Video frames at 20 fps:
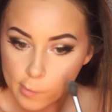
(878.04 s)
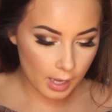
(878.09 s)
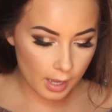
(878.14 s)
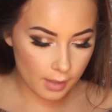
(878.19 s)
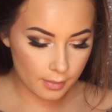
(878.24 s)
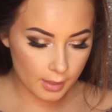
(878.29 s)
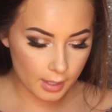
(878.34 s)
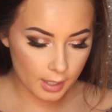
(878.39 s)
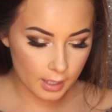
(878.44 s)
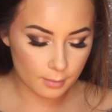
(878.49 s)

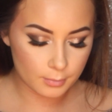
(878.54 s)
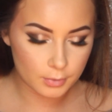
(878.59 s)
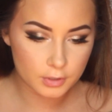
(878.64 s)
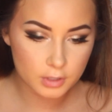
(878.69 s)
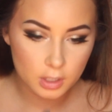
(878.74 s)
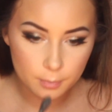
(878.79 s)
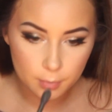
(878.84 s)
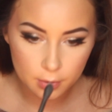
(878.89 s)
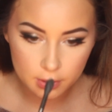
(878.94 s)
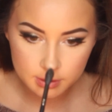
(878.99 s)
And then I'm just
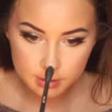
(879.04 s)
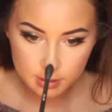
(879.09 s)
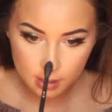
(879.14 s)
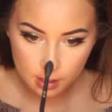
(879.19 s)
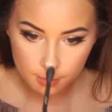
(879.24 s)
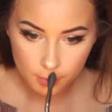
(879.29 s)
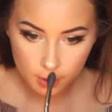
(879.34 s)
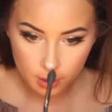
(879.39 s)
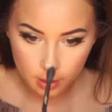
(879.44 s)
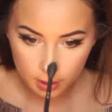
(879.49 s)
going to put
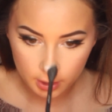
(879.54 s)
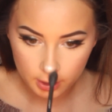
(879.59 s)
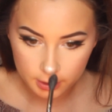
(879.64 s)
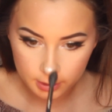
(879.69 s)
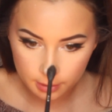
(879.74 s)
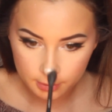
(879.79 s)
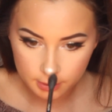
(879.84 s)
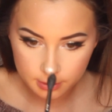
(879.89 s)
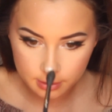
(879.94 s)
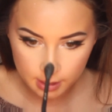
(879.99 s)
some on
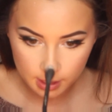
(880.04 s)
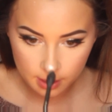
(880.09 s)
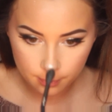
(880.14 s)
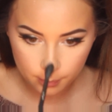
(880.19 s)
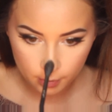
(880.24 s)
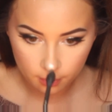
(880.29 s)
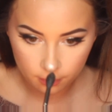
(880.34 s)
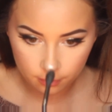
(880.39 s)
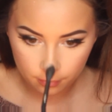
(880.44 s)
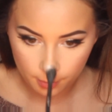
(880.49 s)
the
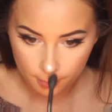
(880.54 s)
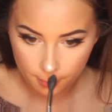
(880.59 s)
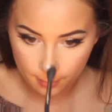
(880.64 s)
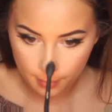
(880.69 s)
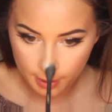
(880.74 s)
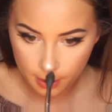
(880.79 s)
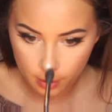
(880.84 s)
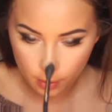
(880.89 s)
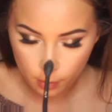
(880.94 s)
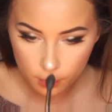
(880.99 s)
tip of
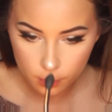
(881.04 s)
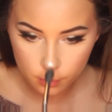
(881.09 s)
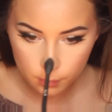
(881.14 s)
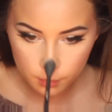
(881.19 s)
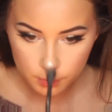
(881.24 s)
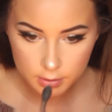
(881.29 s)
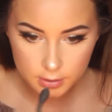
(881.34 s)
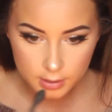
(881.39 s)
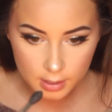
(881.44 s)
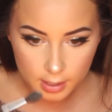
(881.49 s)
my
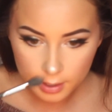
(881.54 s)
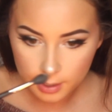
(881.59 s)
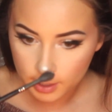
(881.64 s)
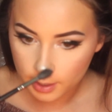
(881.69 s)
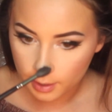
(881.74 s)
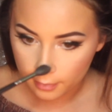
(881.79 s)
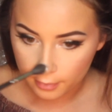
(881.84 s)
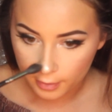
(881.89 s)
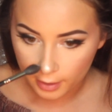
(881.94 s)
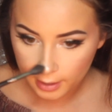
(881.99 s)
nose.
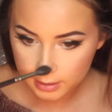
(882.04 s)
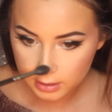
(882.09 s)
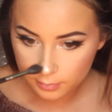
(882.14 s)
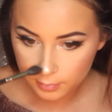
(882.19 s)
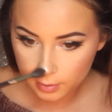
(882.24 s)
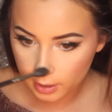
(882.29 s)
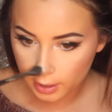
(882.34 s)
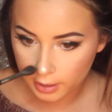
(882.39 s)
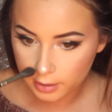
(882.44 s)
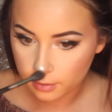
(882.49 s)
That is
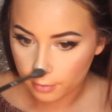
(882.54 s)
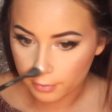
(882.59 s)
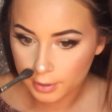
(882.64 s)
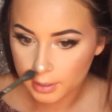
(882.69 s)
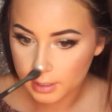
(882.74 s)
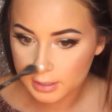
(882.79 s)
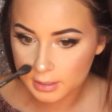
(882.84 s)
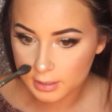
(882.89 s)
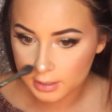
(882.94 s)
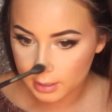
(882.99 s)
something I
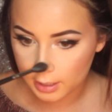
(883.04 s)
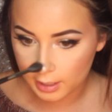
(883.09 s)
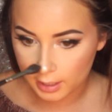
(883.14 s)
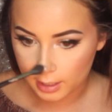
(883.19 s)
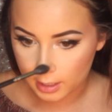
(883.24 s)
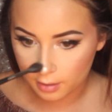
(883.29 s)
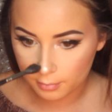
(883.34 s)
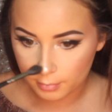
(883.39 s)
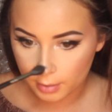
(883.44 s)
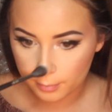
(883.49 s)
noticed
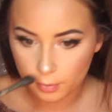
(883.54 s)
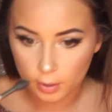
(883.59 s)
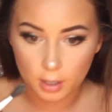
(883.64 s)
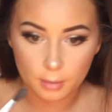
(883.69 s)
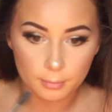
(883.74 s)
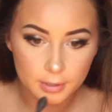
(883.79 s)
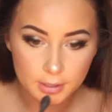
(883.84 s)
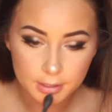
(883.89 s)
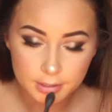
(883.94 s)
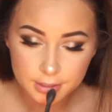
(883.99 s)
in my
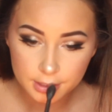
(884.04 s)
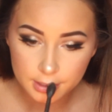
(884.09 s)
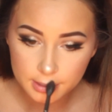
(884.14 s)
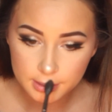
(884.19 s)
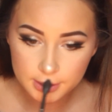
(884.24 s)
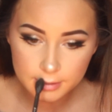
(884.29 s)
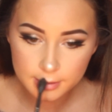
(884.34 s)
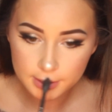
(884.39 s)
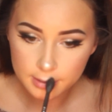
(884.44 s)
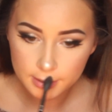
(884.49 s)
prom
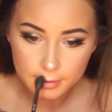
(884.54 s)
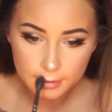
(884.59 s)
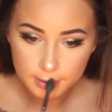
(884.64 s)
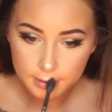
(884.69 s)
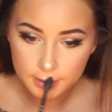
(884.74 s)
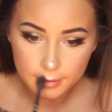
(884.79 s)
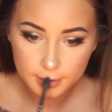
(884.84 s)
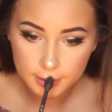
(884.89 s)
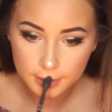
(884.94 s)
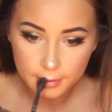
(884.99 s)
pictures.
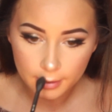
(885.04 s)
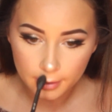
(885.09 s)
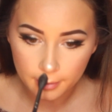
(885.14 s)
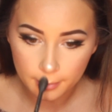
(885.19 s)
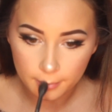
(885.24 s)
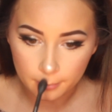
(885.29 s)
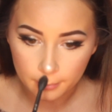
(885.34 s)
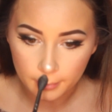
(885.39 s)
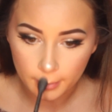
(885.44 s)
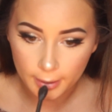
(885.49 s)

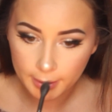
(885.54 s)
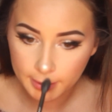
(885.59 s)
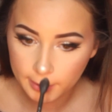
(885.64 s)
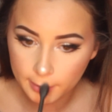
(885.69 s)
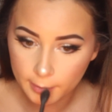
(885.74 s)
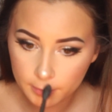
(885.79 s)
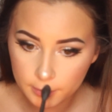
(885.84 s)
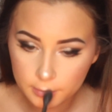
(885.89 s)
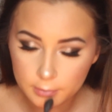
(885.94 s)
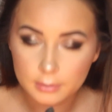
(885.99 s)
My
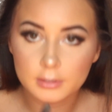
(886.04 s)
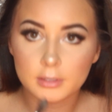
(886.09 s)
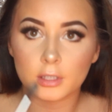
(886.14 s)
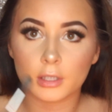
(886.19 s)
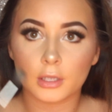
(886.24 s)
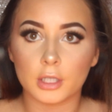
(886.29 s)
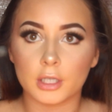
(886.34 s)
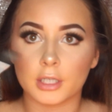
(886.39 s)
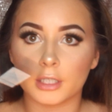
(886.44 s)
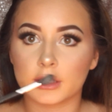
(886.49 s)
nose
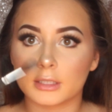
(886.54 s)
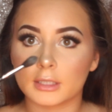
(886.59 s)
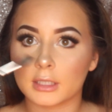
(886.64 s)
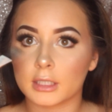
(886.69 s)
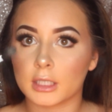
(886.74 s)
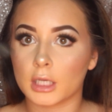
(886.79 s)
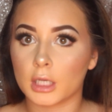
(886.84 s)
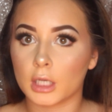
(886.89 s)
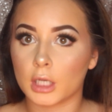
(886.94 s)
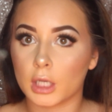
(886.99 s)
looked
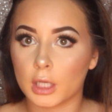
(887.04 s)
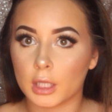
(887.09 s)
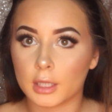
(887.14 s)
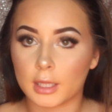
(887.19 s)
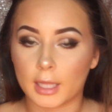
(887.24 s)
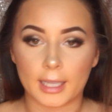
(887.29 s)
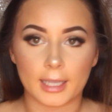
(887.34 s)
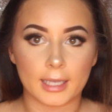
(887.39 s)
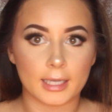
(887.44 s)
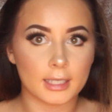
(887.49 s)

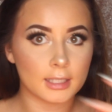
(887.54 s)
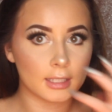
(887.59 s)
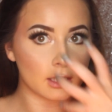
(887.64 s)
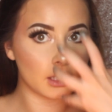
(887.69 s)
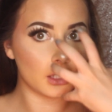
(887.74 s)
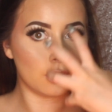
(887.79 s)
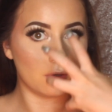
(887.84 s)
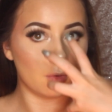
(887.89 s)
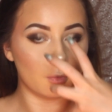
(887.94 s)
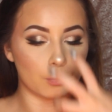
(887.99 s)
like
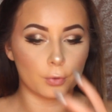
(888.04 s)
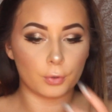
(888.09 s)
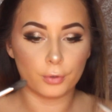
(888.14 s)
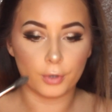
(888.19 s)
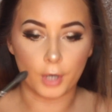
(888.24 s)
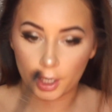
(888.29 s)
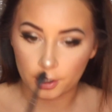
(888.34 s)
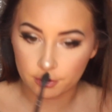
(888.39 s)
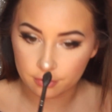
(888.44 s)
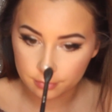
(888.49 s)

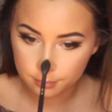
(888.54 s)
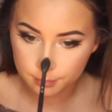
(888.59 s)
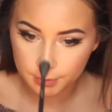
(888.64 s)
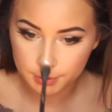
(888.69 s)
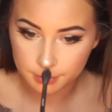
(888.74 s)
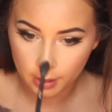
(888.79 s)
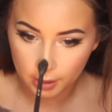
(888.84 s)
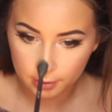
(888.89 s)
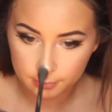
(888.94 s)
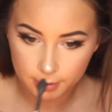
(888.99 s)
Rudolph,
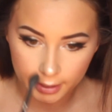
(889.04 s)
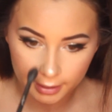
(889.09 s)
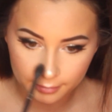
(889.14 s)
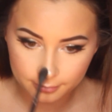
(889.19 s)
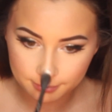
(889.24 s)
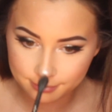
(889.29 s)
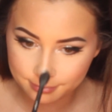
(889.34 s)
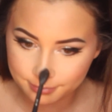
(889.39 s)
but not red.